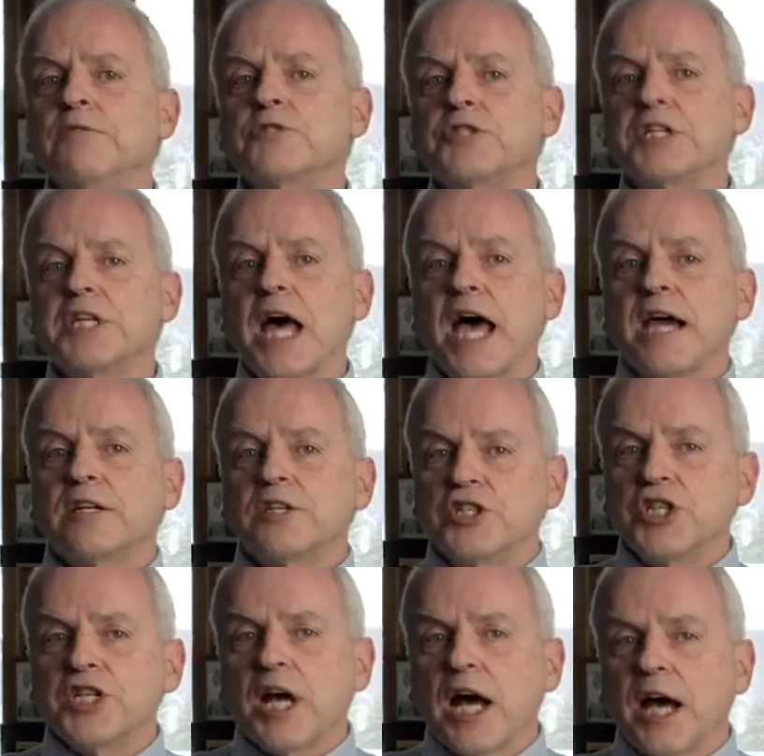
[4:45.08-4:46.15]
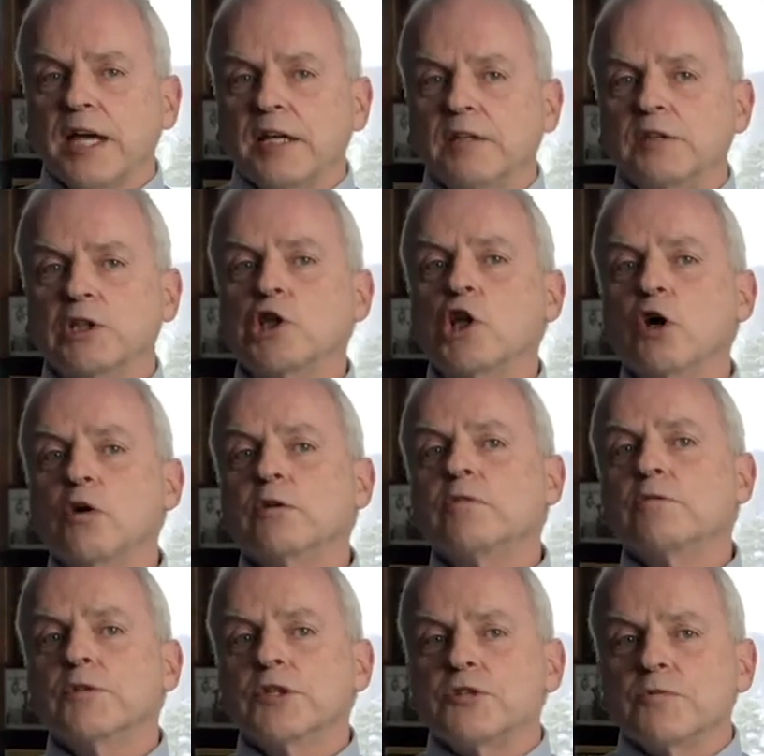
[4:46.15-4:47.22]
He was denied a GI
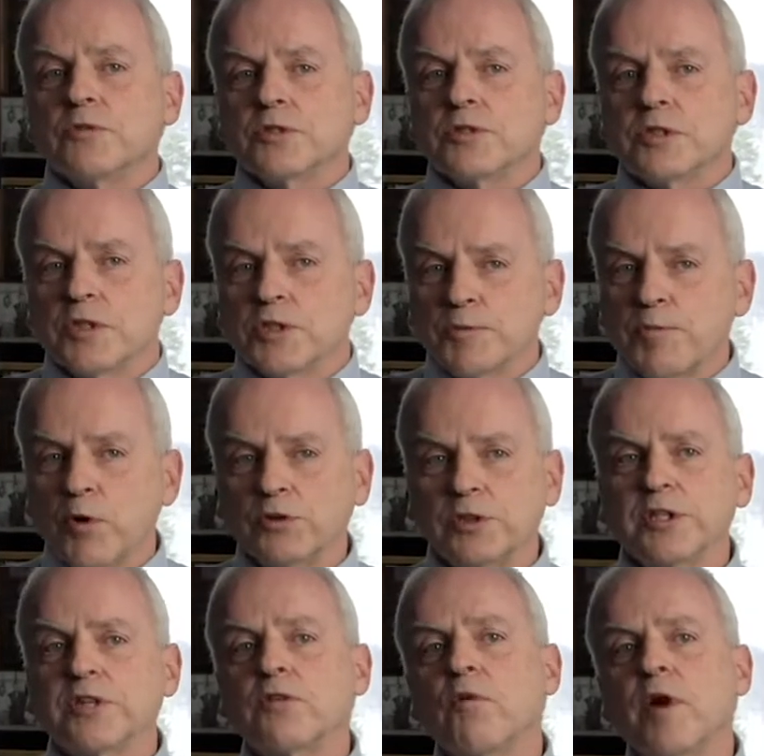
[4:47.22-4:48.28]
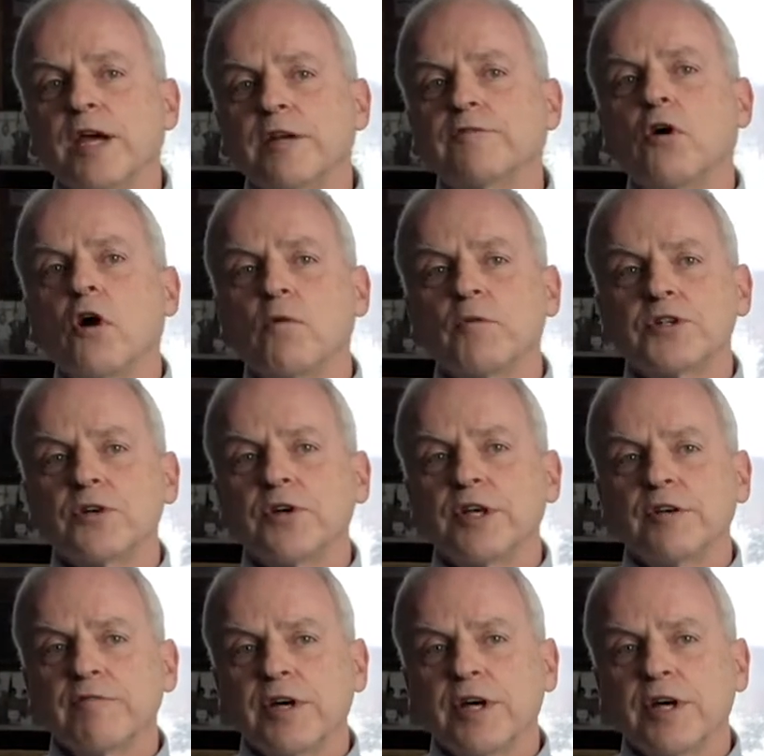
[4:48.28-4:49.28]
loan, which was uh, supposedly the right of all returning